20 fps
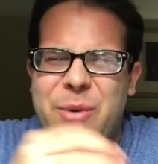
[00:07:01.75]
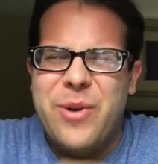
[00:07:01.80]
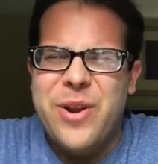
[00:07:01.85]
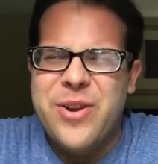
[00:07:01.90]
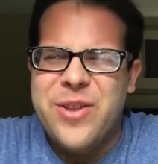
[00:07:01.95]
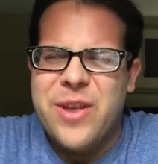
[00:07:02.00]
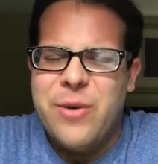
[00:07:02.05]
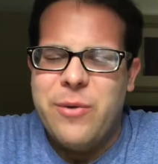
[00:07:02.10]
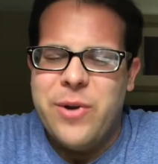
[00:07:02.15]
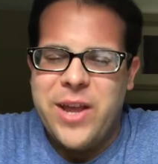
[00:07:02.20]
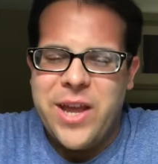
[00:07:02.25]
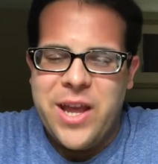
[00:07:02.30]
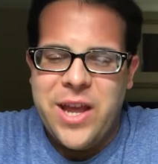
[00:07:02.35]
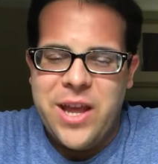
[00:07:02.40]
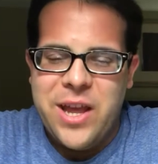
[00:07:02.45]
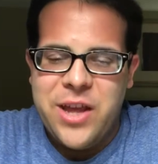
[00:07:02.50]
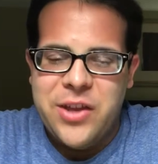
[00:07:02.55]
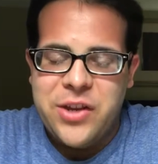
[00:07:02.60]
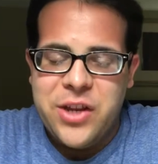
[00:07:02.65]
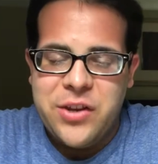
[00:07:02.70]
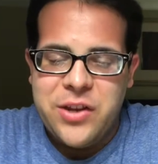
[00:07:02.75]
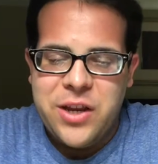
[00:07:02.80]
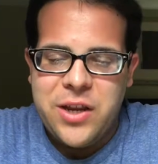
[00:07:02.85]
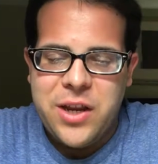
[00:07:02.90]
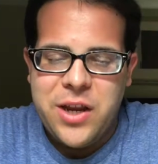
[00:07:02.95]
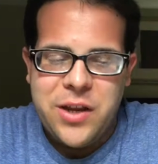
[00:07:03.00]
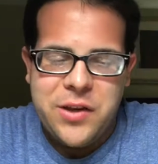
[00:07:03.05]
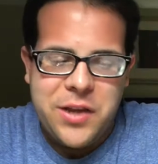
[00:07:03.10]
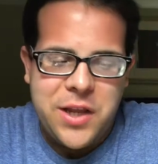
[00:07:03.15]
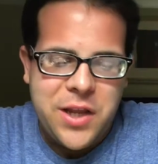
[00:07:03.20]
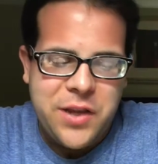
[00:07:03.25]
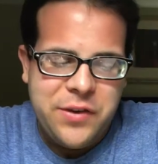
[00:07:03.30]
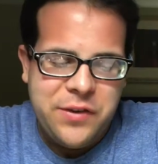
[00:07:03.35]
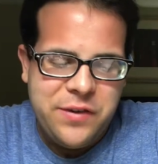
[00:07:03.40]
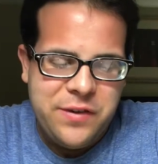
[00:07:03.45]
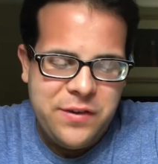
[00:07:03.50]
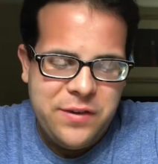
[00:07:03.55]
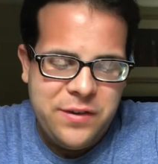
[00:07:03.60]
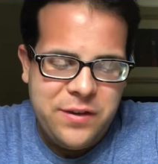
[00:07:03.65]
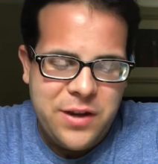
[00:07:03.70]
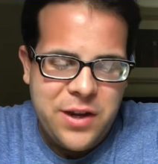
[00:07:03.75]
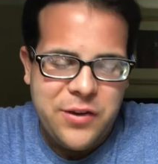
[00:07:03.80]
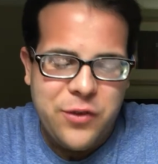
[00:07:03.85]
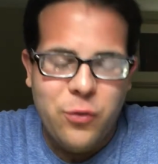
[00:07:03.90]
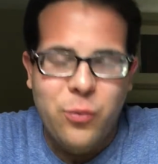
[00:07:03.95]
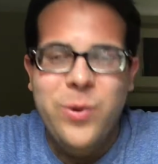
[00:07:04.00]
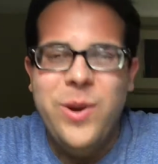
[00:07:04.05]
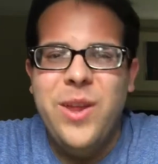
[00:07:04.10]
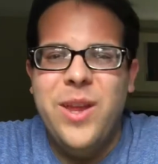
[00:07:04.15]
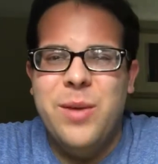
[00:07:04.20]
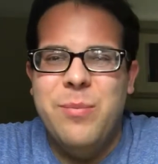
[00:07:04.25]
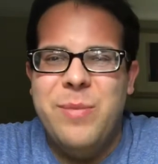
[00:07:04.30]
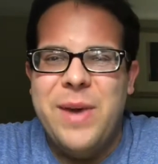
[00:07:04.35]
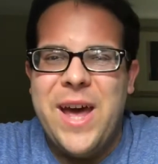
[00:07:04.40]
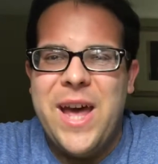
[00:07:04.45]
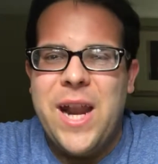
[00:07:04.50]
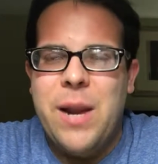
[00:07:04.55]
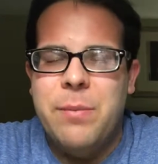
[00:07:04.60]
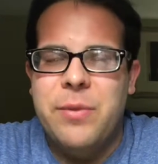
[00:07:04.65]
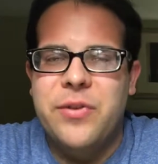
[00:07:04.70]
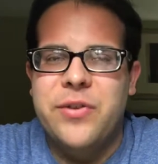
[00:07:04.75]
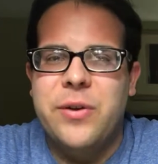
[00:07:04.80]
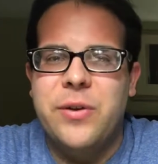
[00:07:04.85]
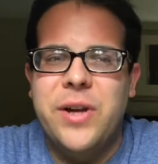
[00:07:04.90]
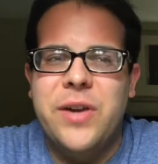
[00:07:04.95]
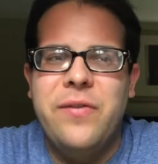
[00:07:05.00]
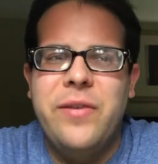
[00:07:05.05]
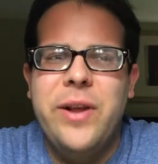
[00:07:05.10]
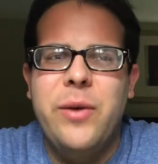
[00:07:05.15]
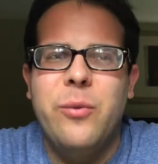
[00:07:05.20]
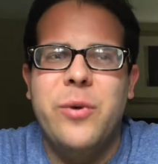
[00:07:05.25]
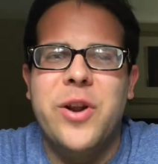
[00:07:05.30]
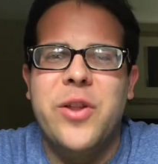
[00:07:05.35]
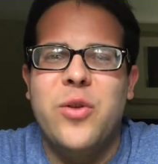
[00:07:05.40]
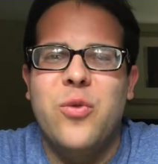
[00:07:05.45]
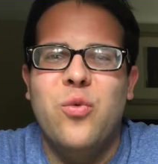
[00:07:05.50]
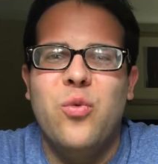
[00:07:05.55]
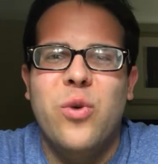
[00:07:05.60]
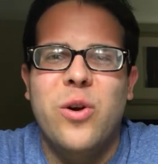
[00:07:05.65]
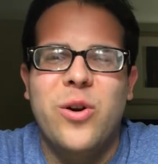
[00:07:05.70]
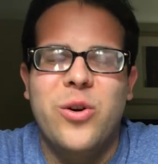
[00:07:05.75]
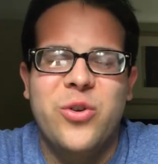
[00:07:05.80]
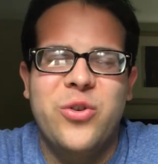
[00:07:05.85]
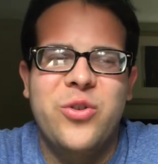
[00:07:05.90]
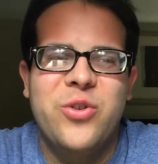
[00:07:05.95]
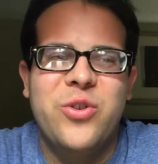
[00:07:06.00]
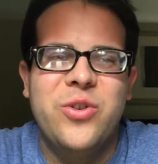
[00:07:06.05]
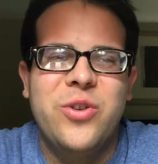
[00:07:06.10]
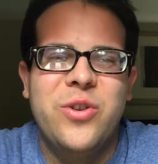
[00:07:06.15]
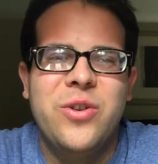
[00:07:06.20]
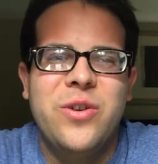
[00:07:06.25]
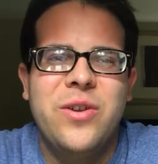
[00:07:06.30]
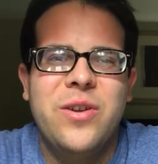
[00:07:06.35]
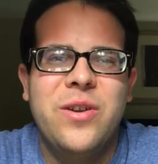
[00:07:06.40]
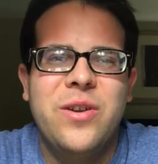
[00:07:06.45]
want to do that one again. It's a really bad episode. Definitely one of the worst.